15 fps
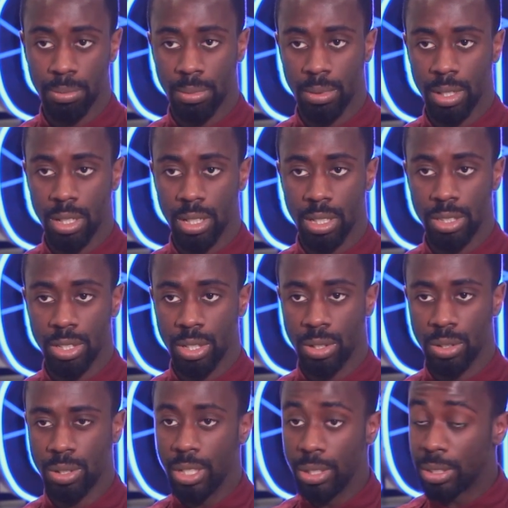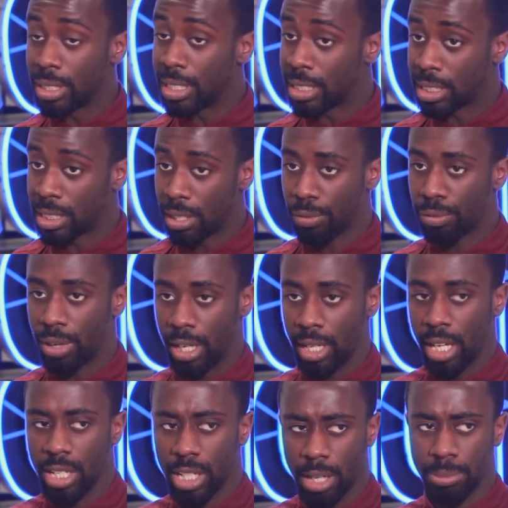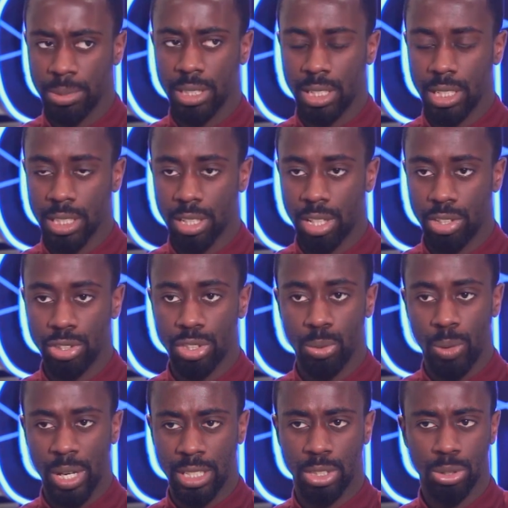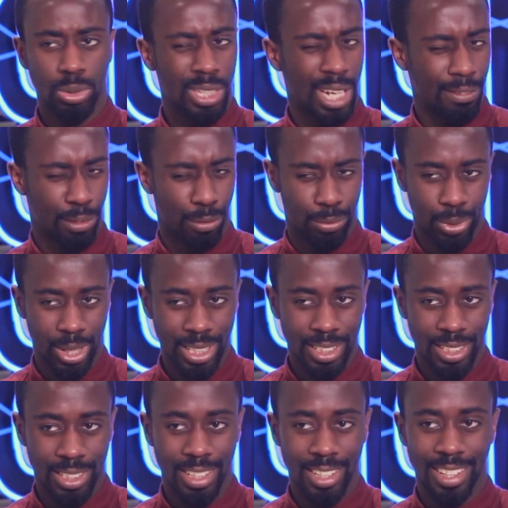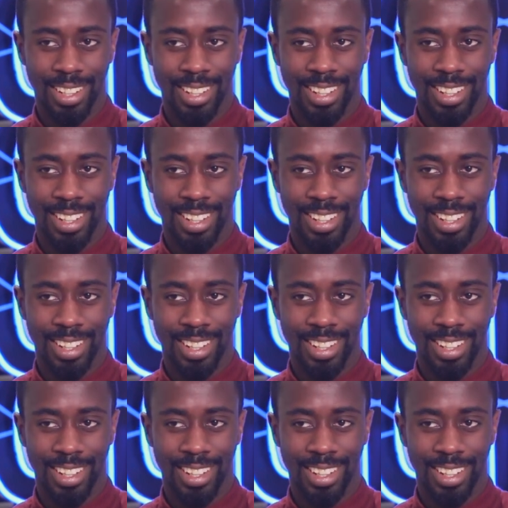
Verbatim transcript: room. Yeah. You know, it's different. And now you come to this country where children have a voice,